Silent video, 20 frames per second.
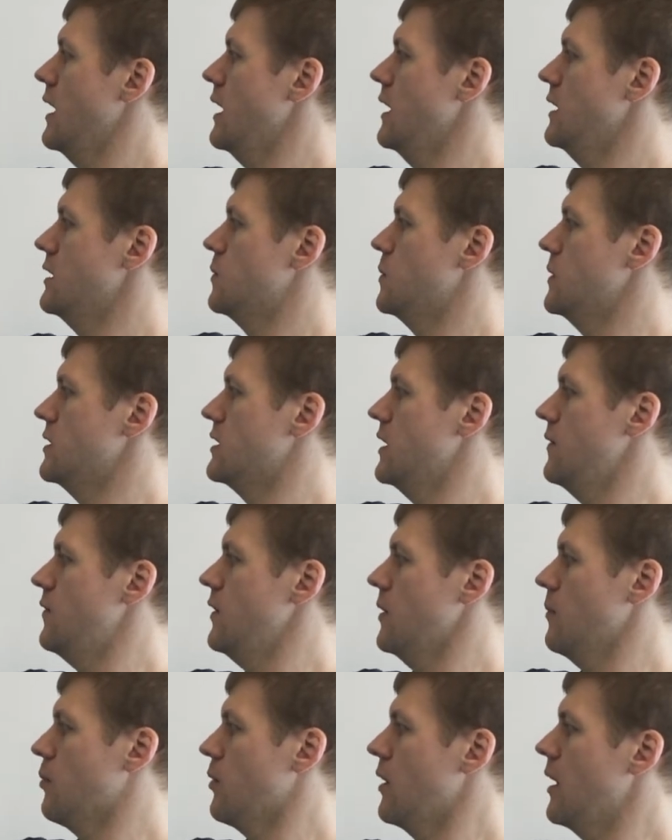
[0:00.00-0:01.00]
is
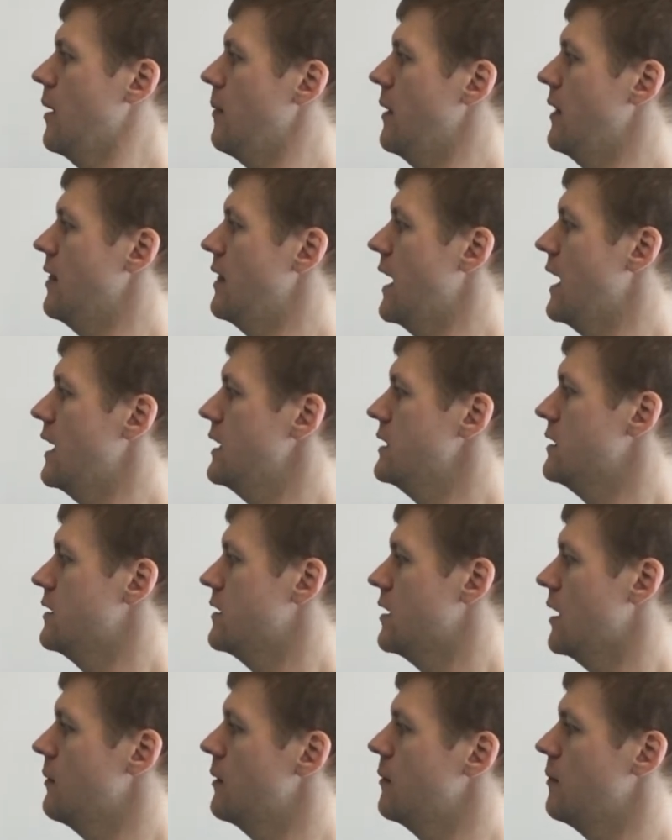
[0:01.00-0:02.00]
specific prep, and that is
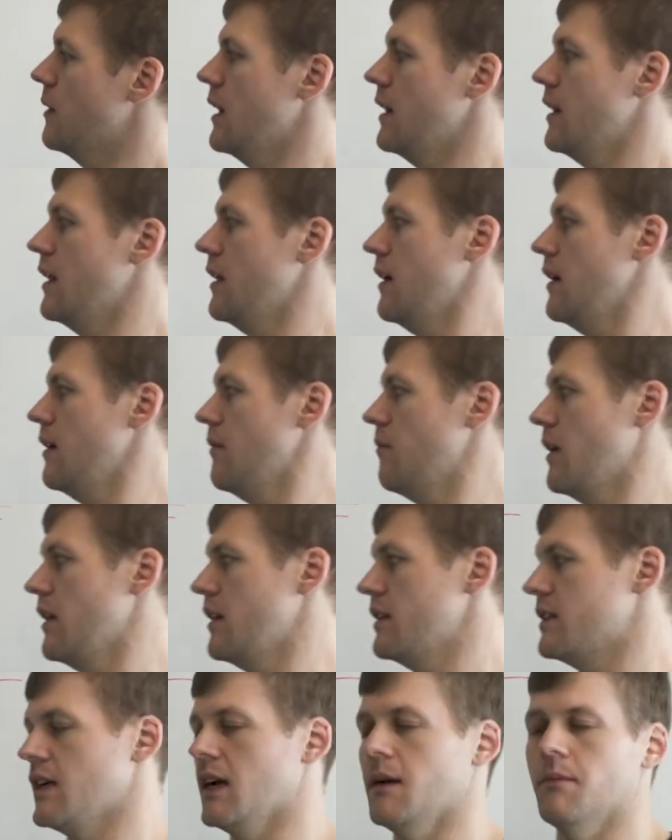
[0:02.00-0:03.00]
determined by
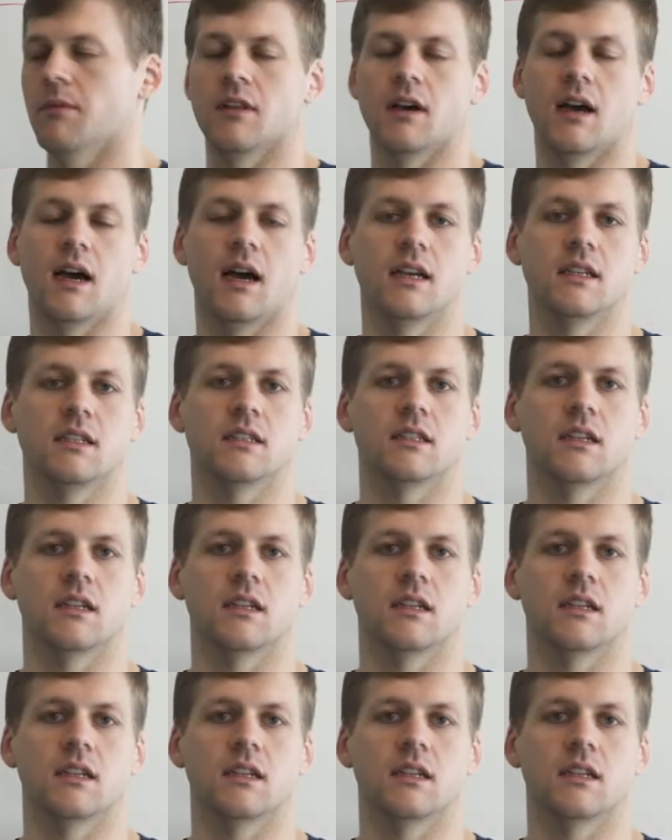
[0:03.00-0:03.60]
the type of the ice